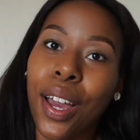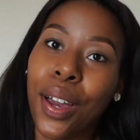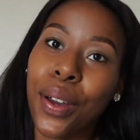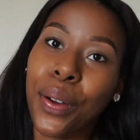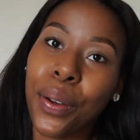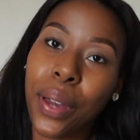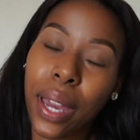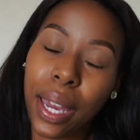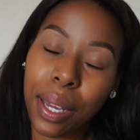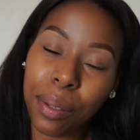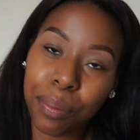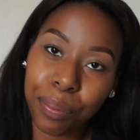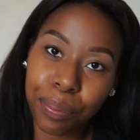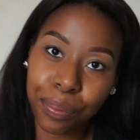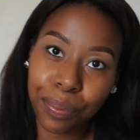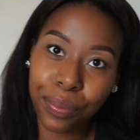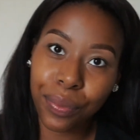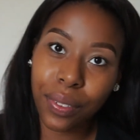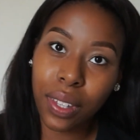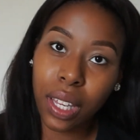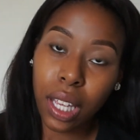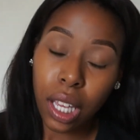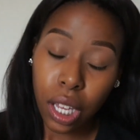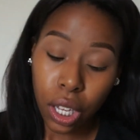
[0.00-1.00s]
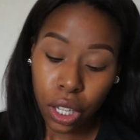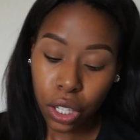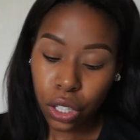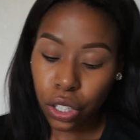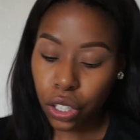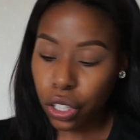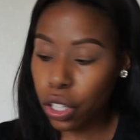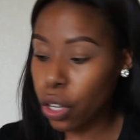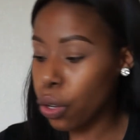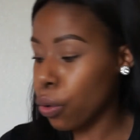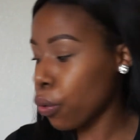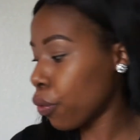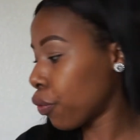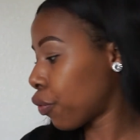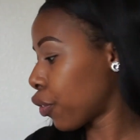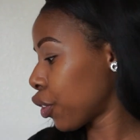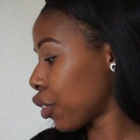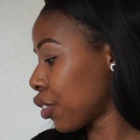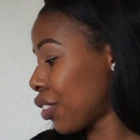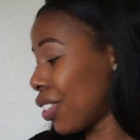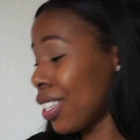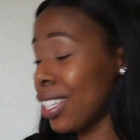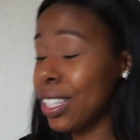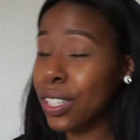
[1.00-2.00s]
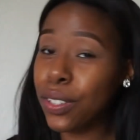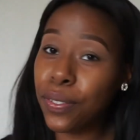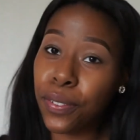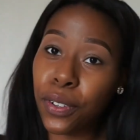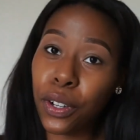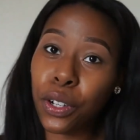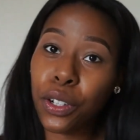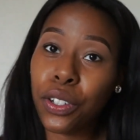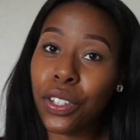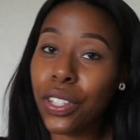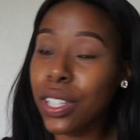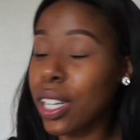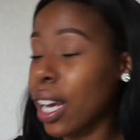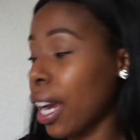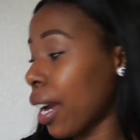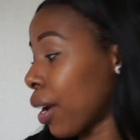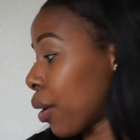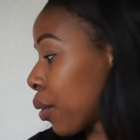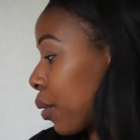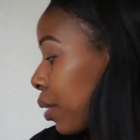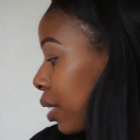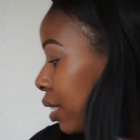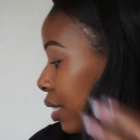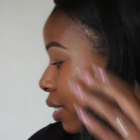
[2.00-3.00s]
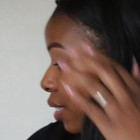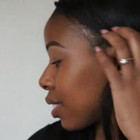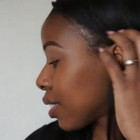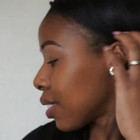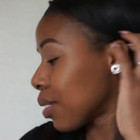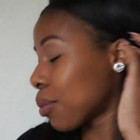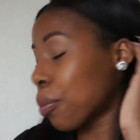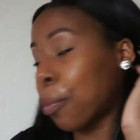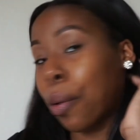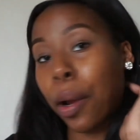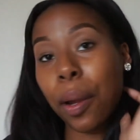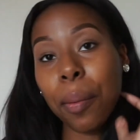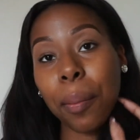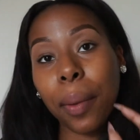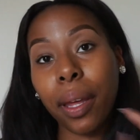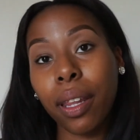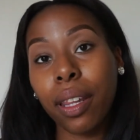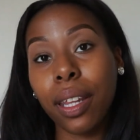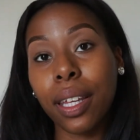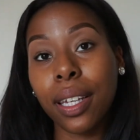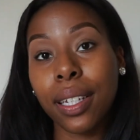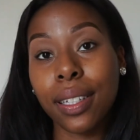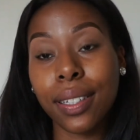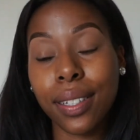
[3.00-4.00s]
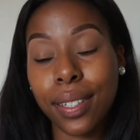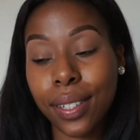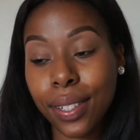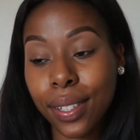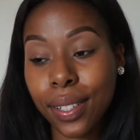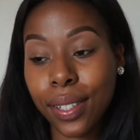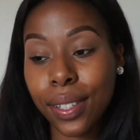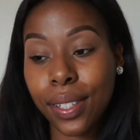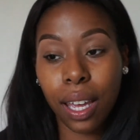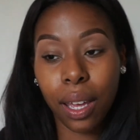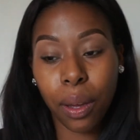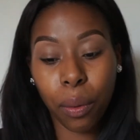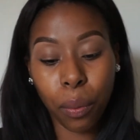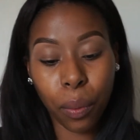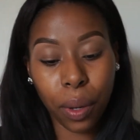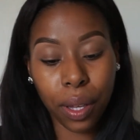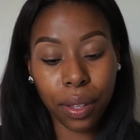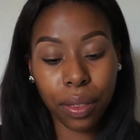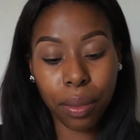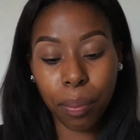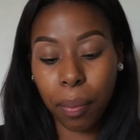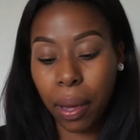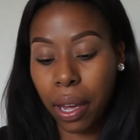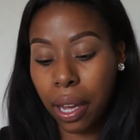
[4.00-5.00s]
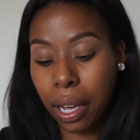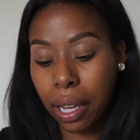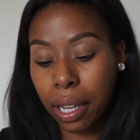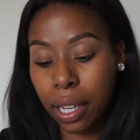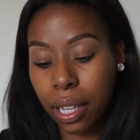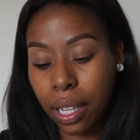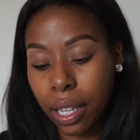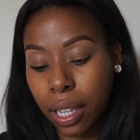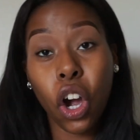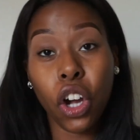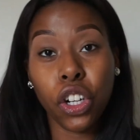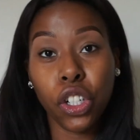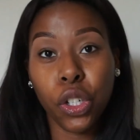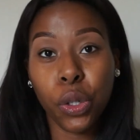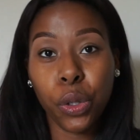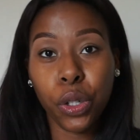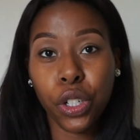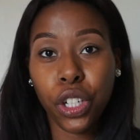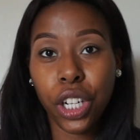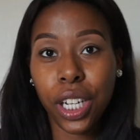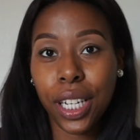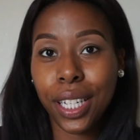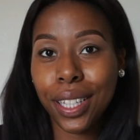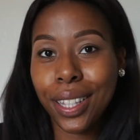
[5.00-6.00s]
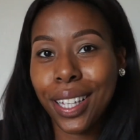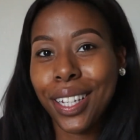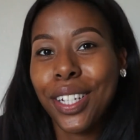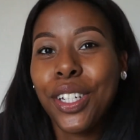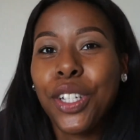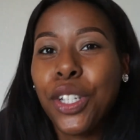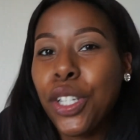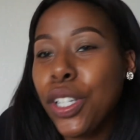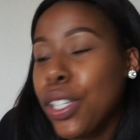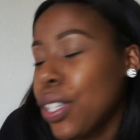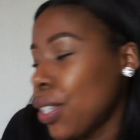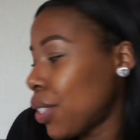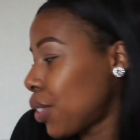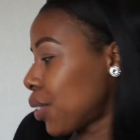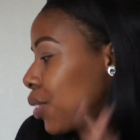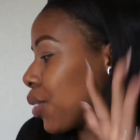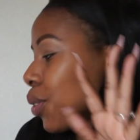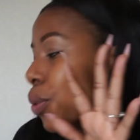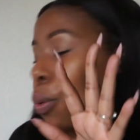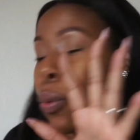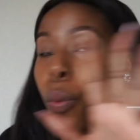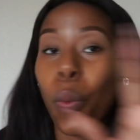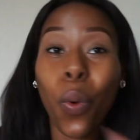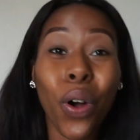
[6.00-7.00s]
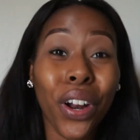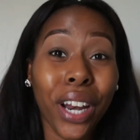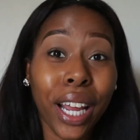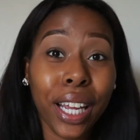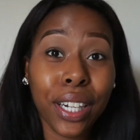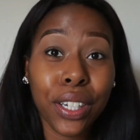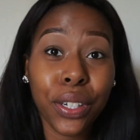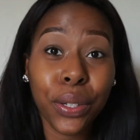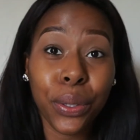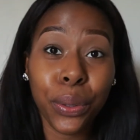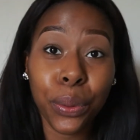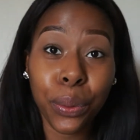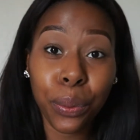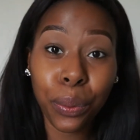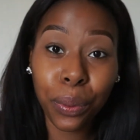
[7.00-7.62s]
Okay, so first things first, I always prime my lids with my contour shade. That's just what I do.